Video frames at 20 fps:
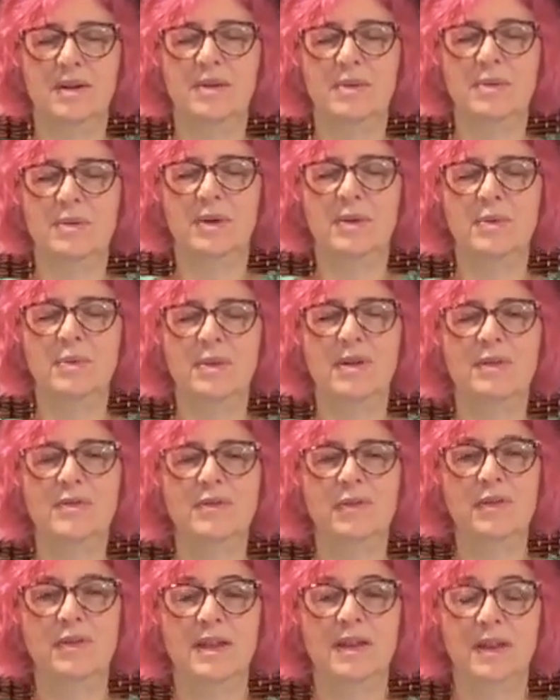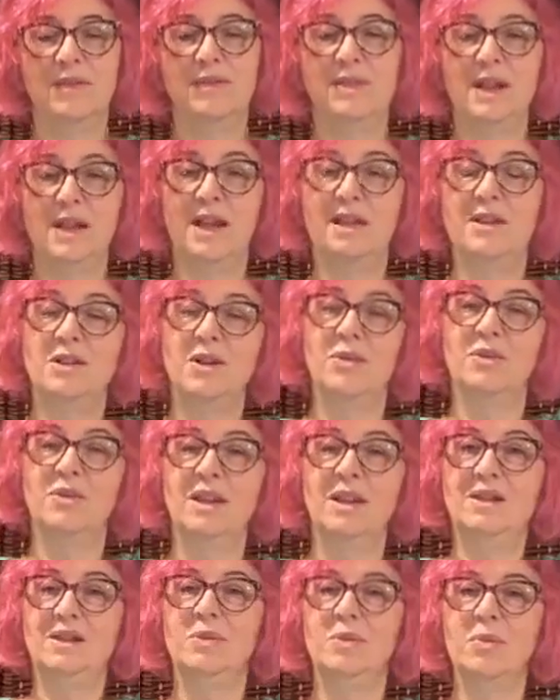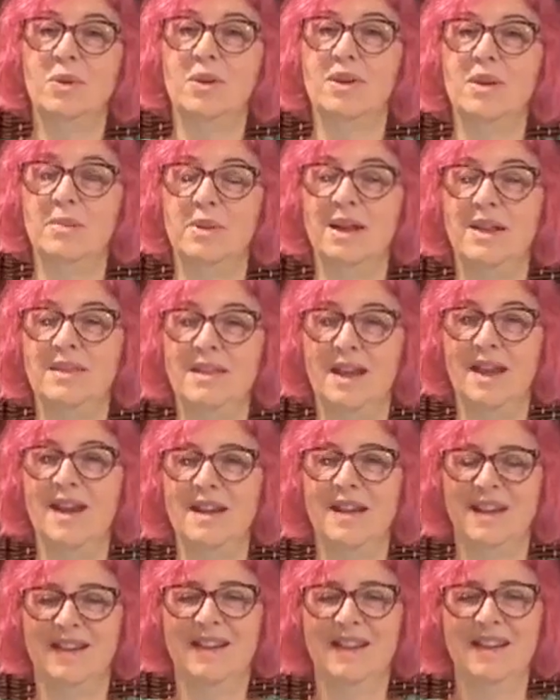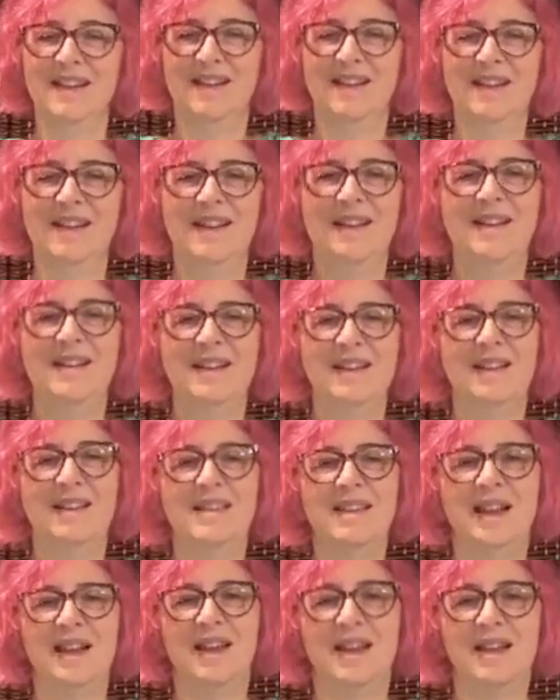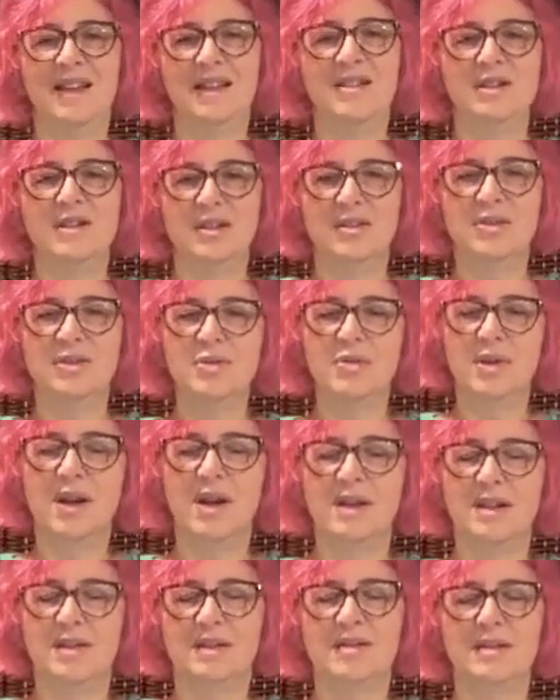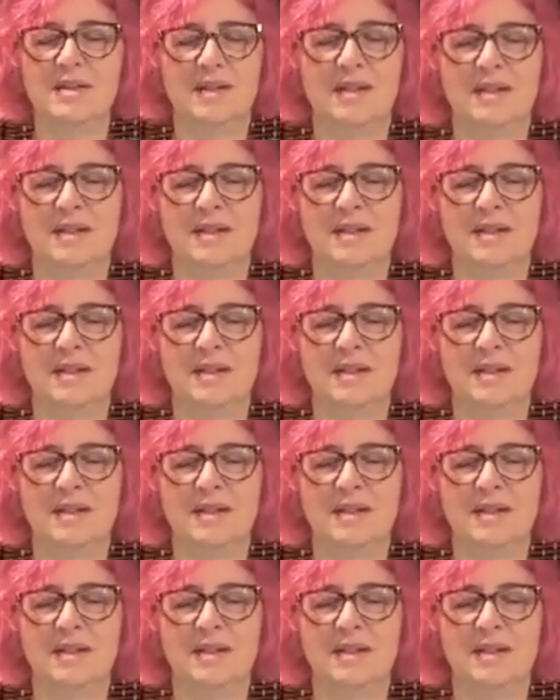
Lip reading: What a wonderful gift that I don't need to worry about that I can just trust.